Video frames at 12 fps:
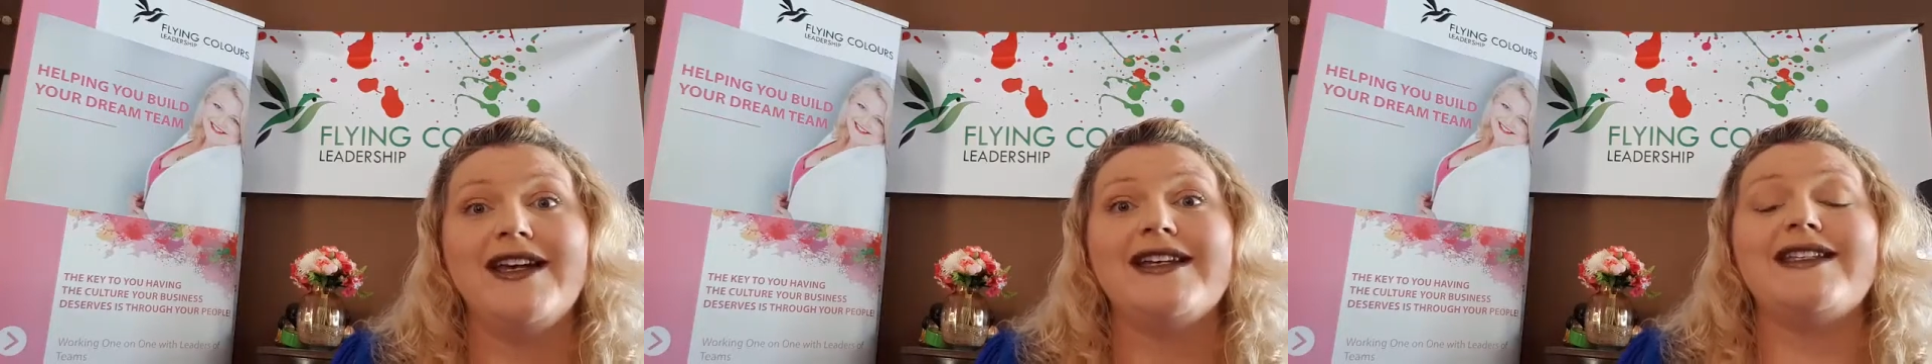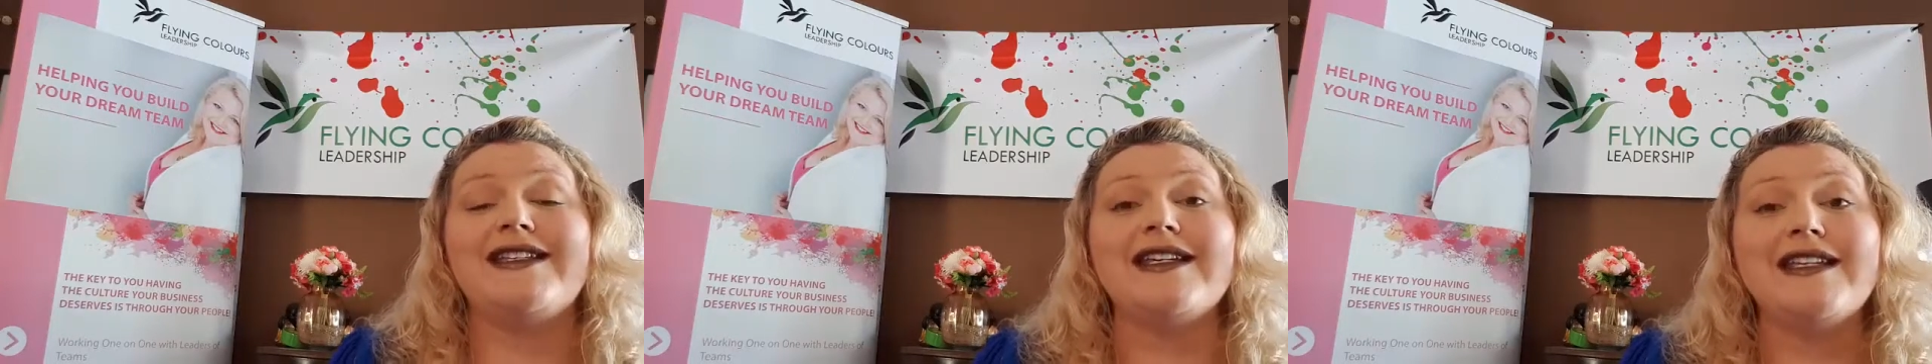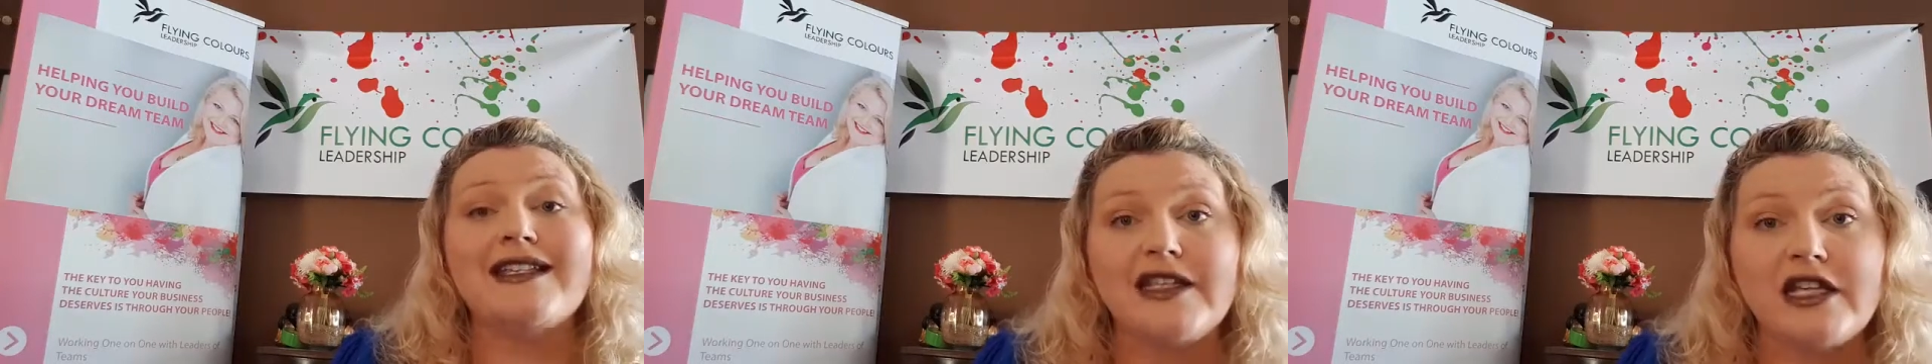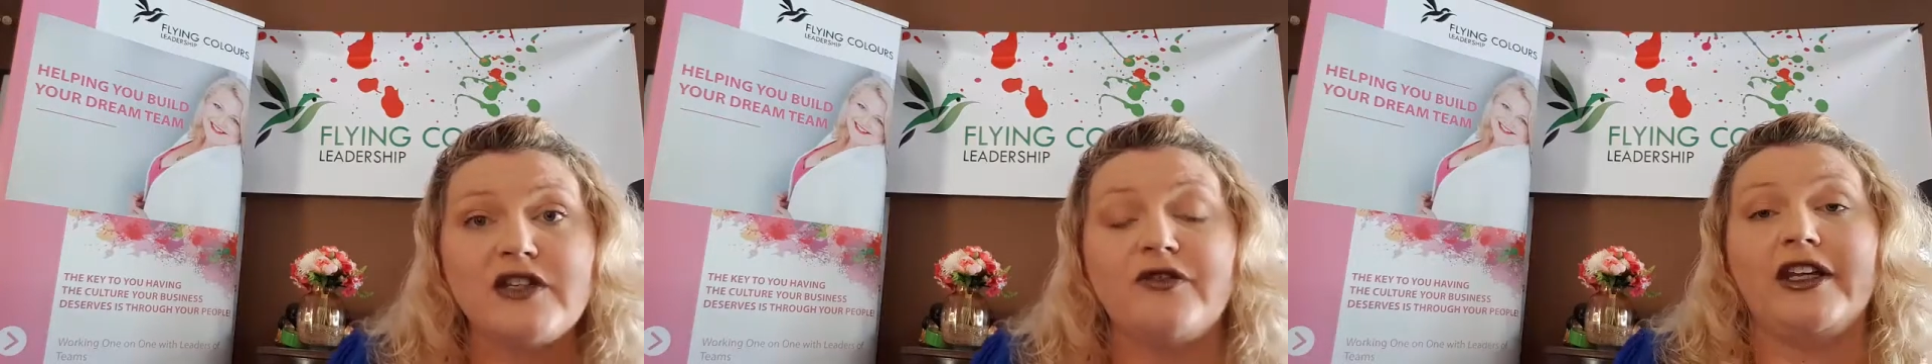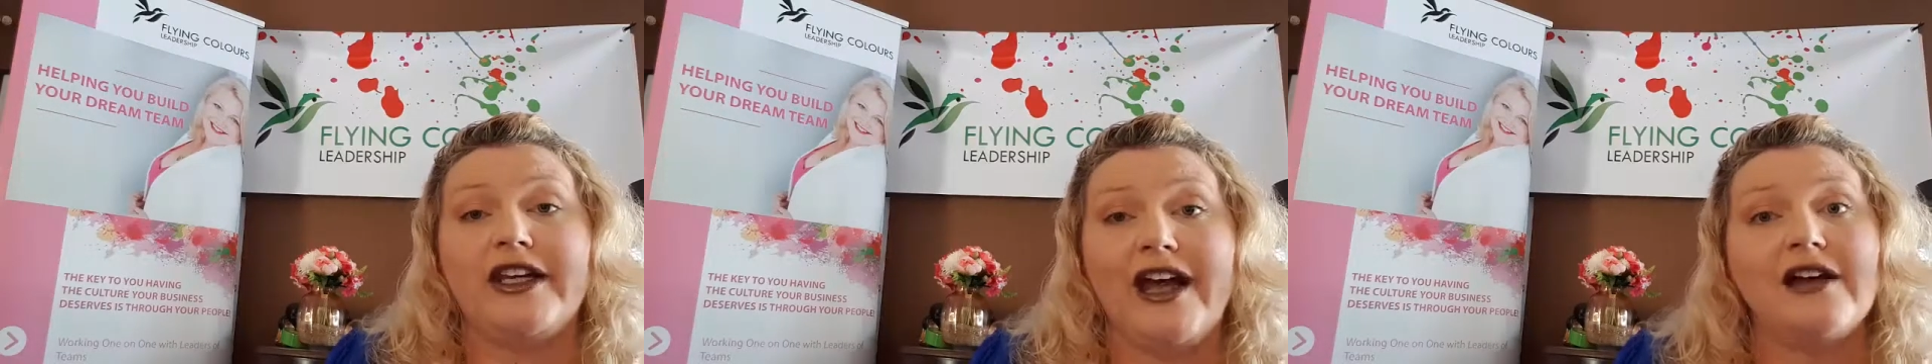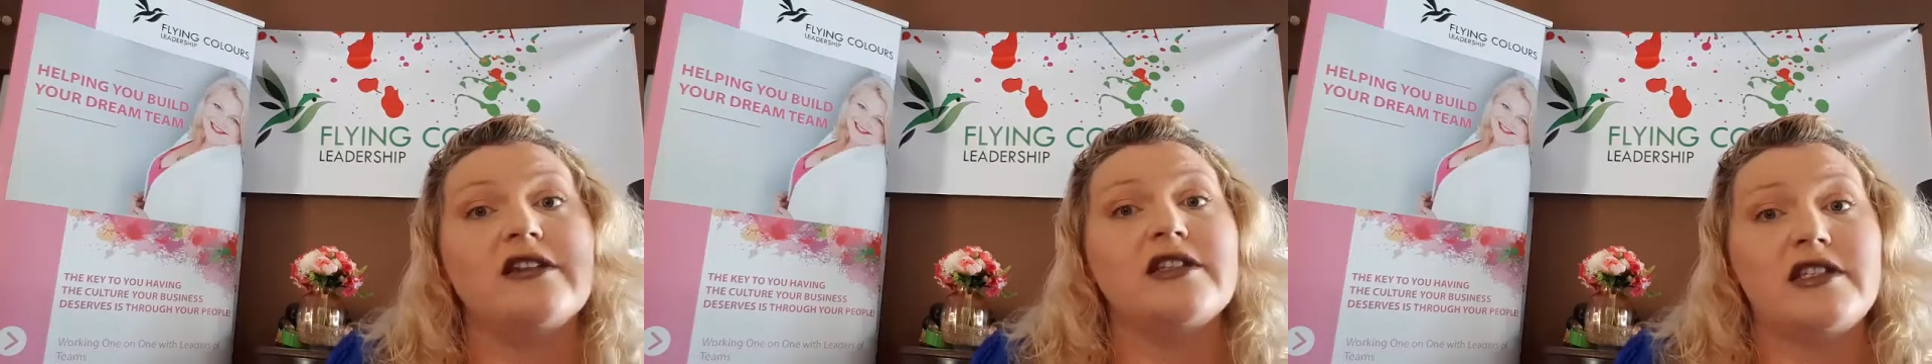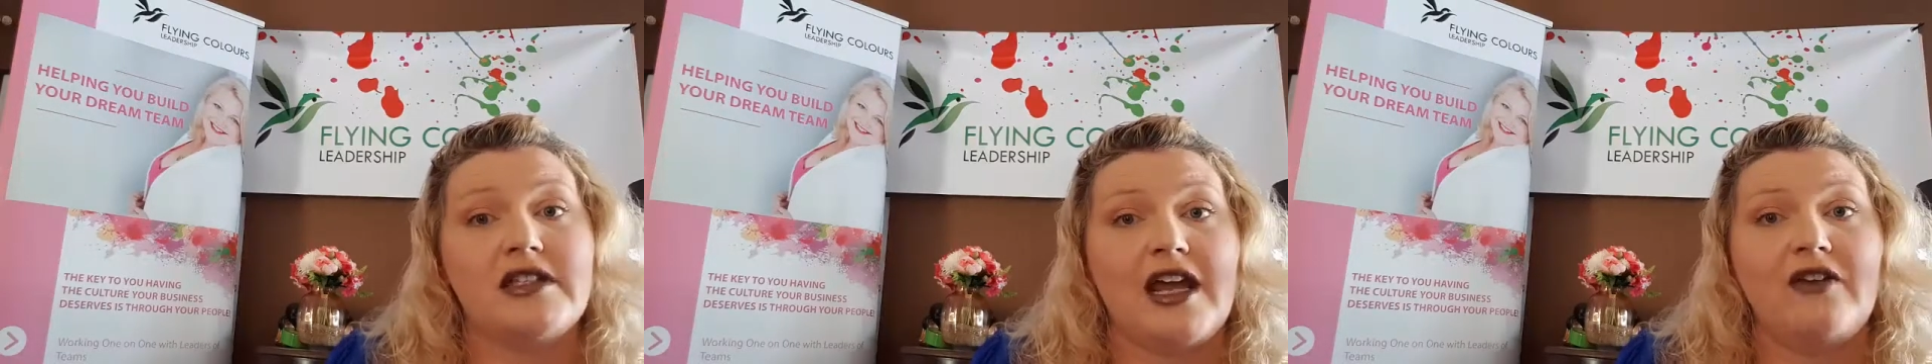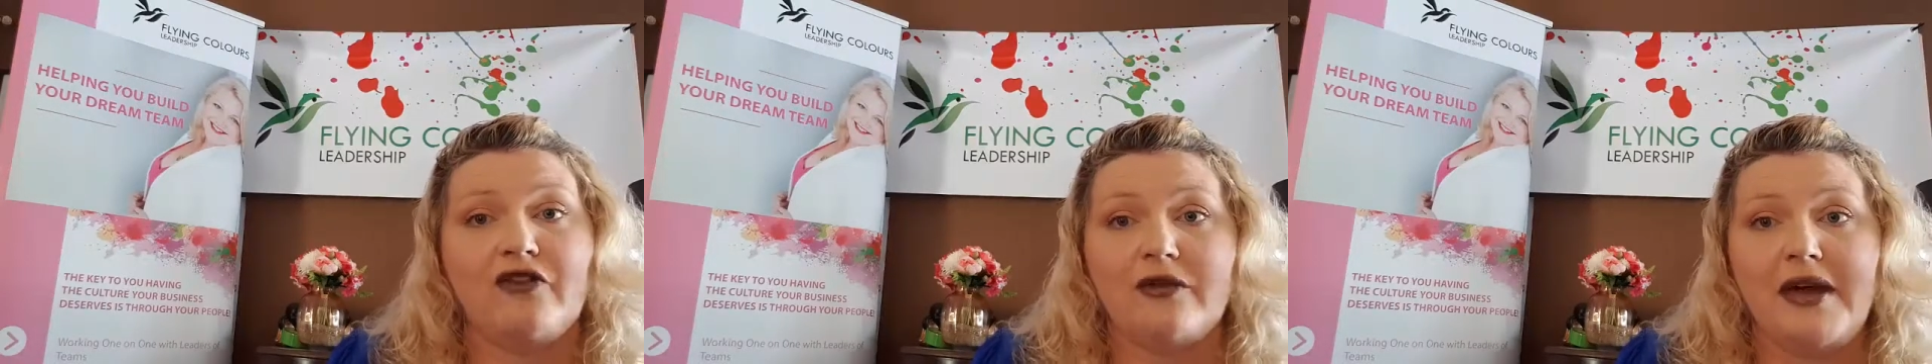successfully
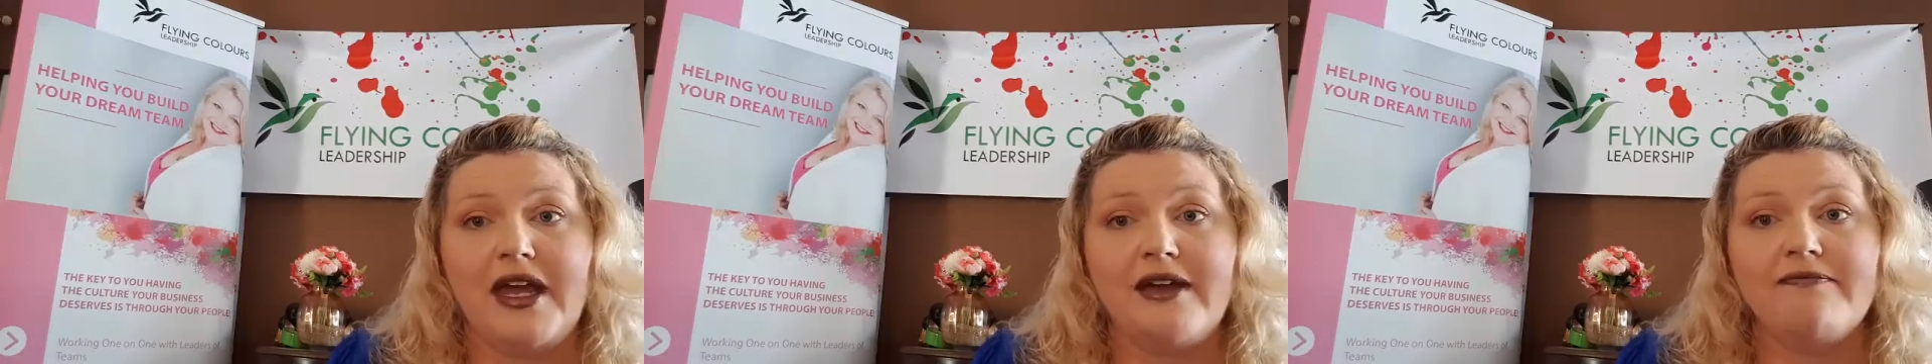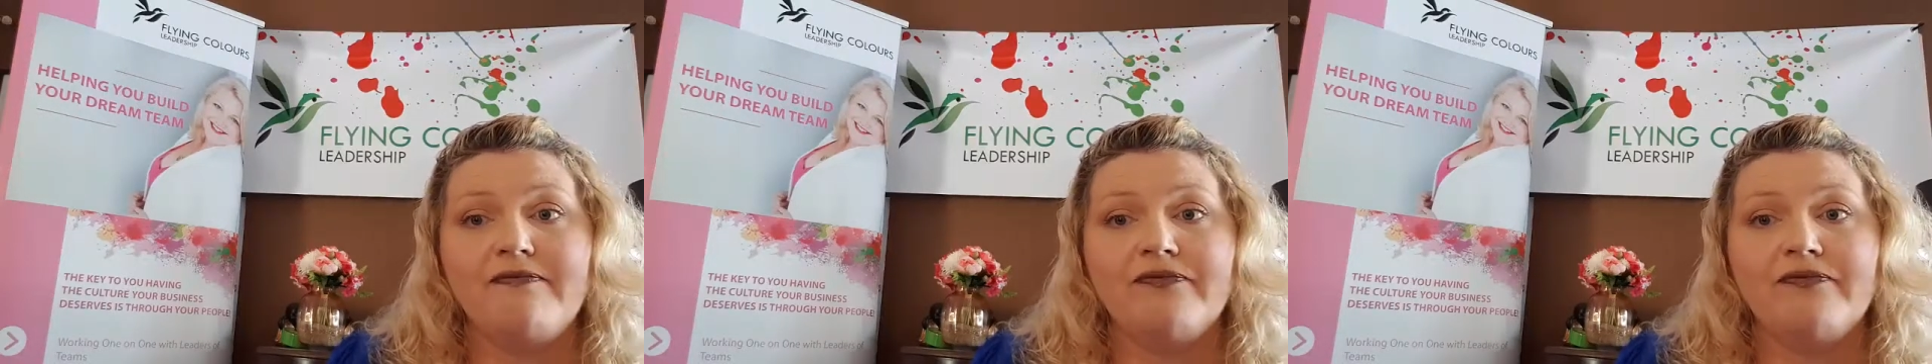understand from me.